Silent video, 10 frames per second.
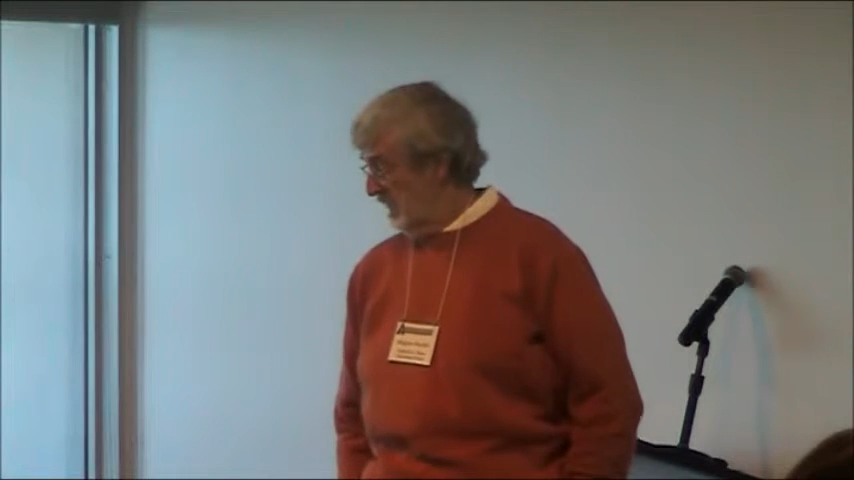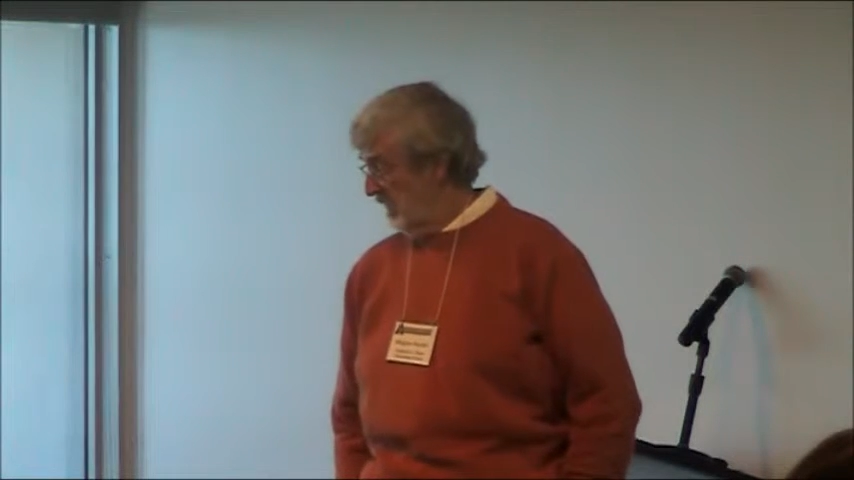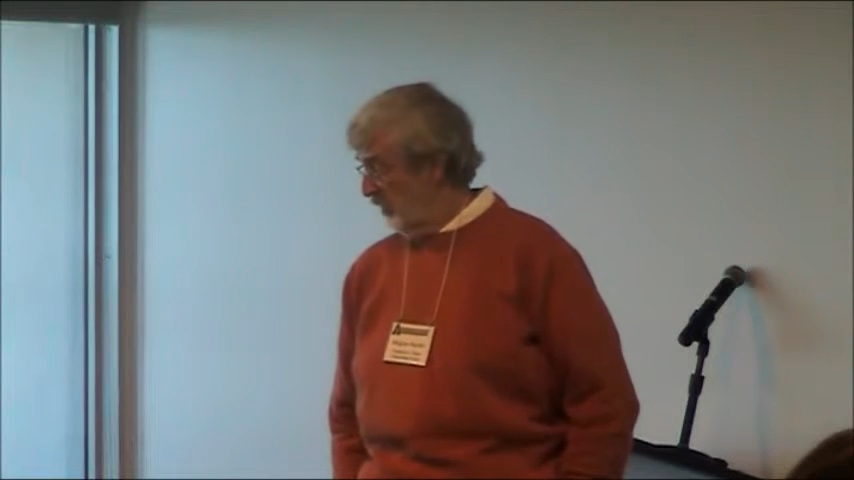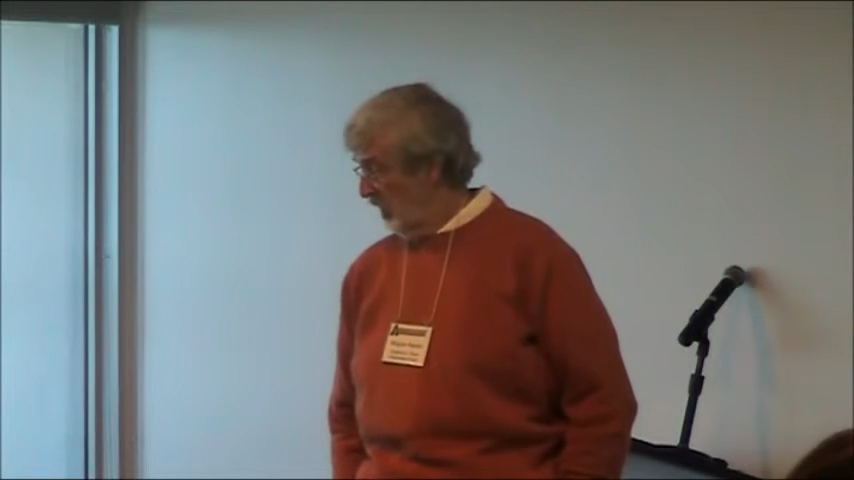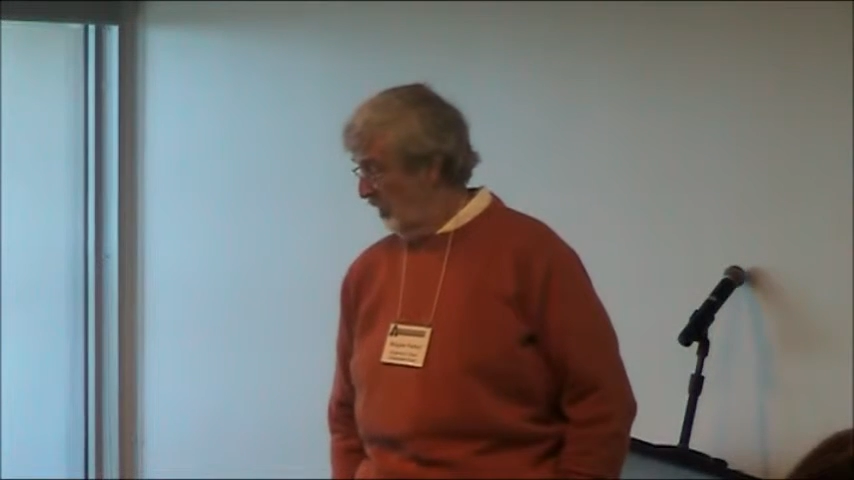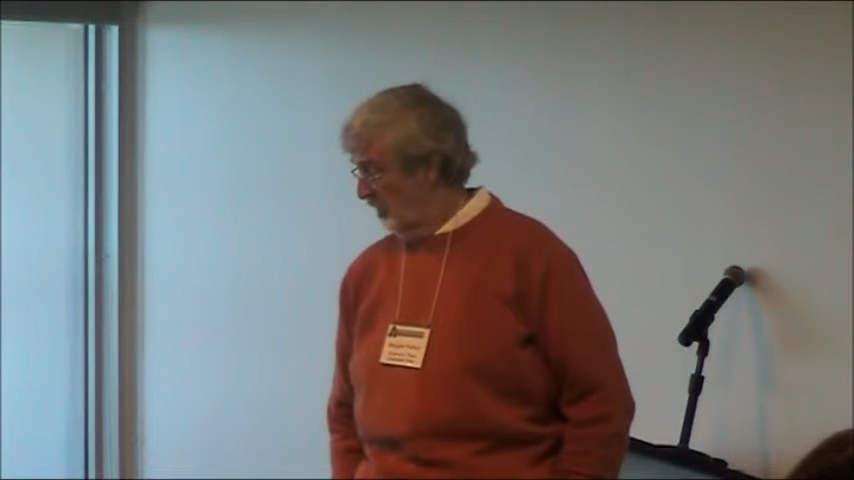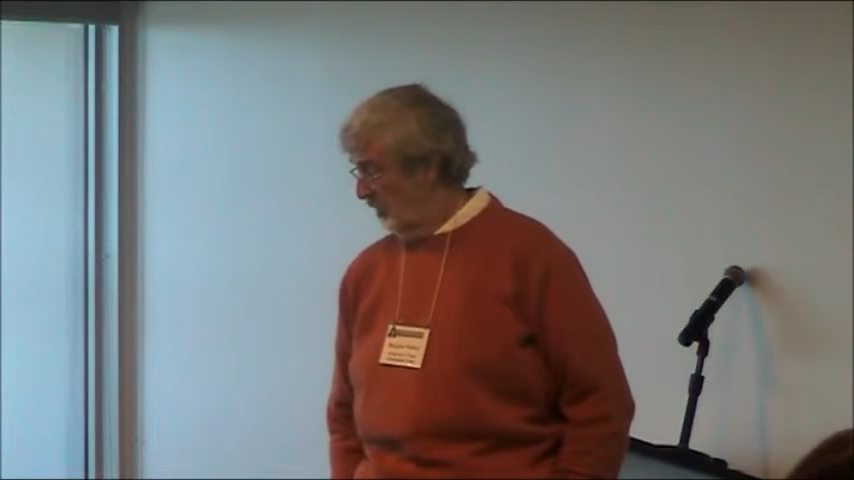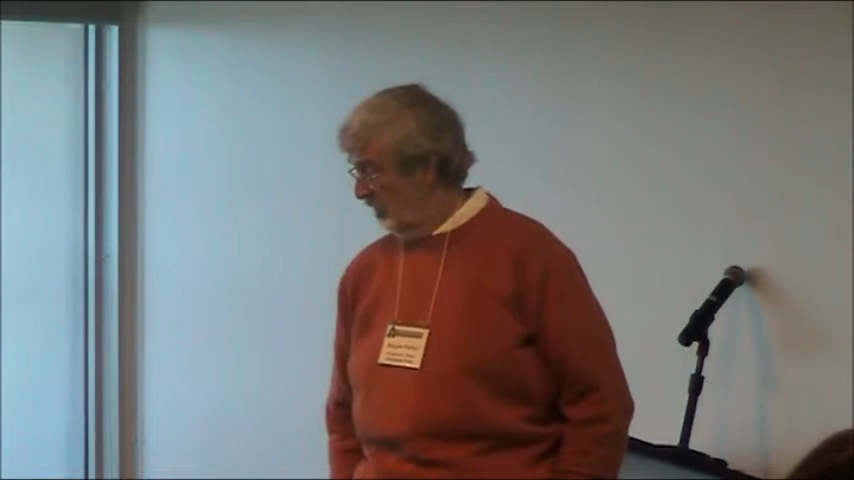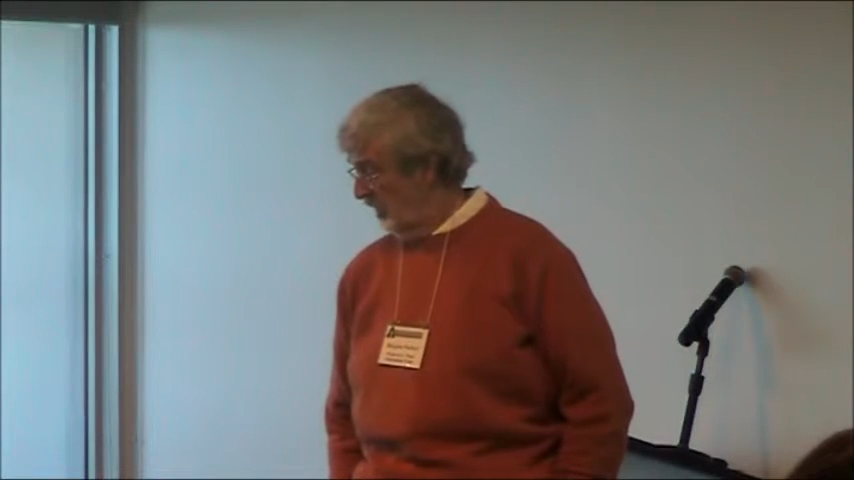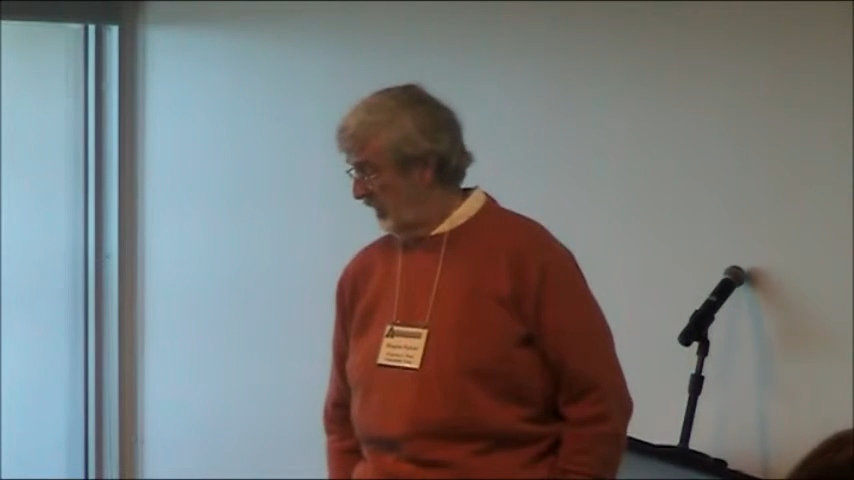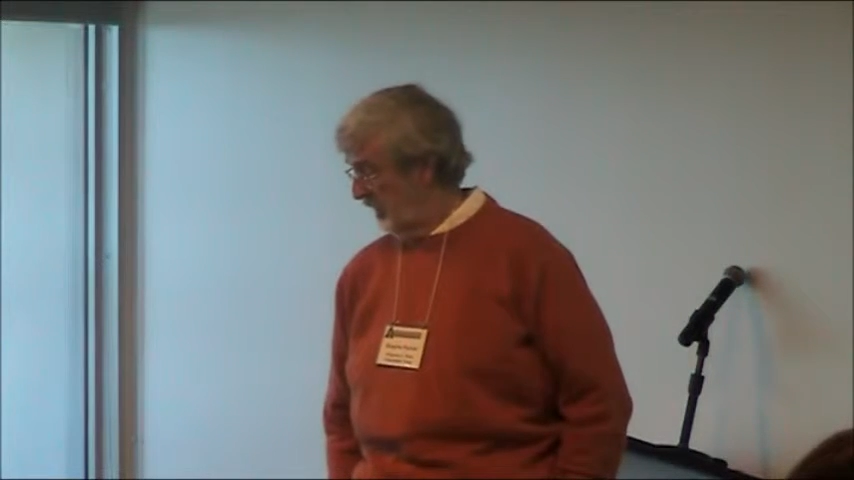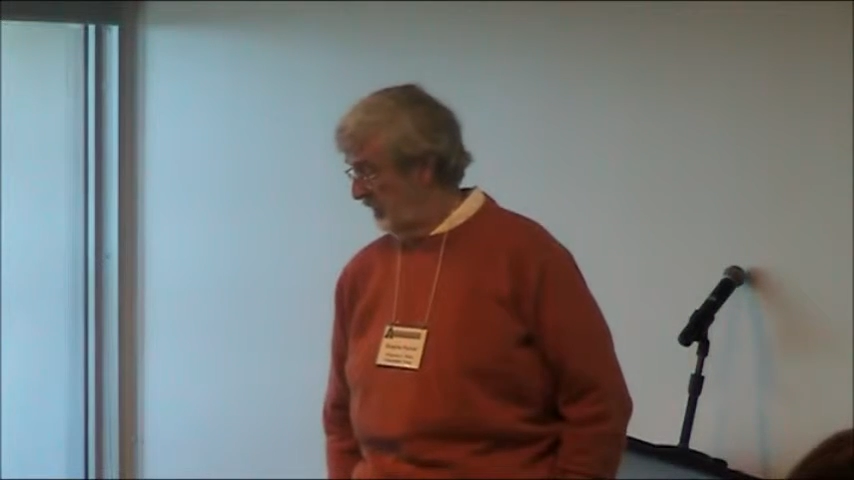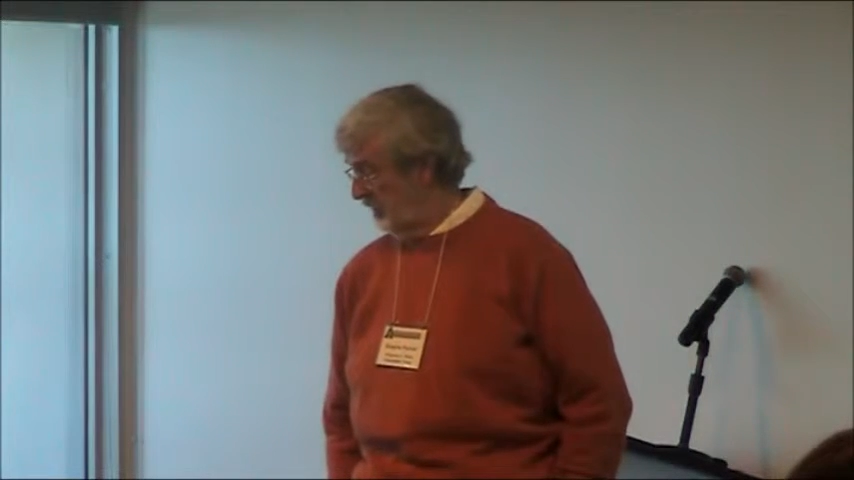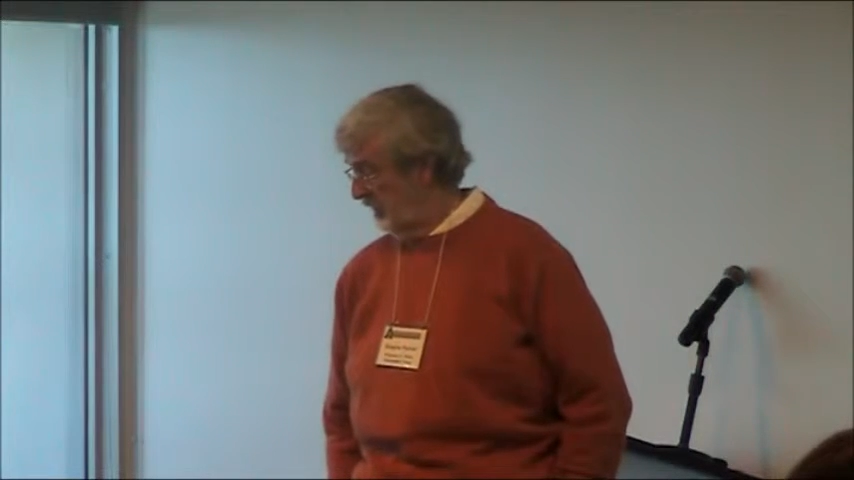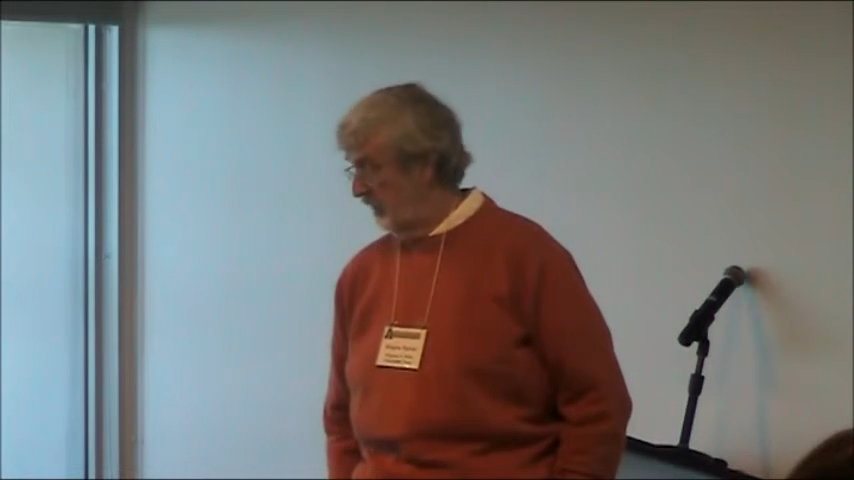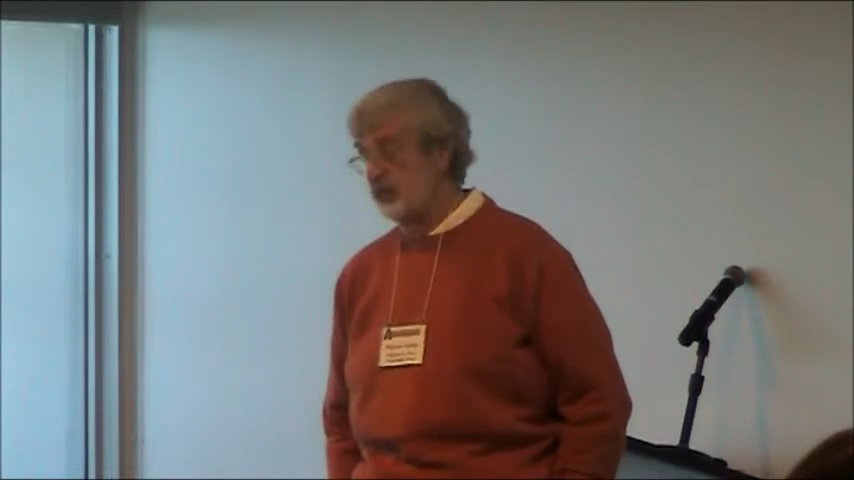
And we're also looking at data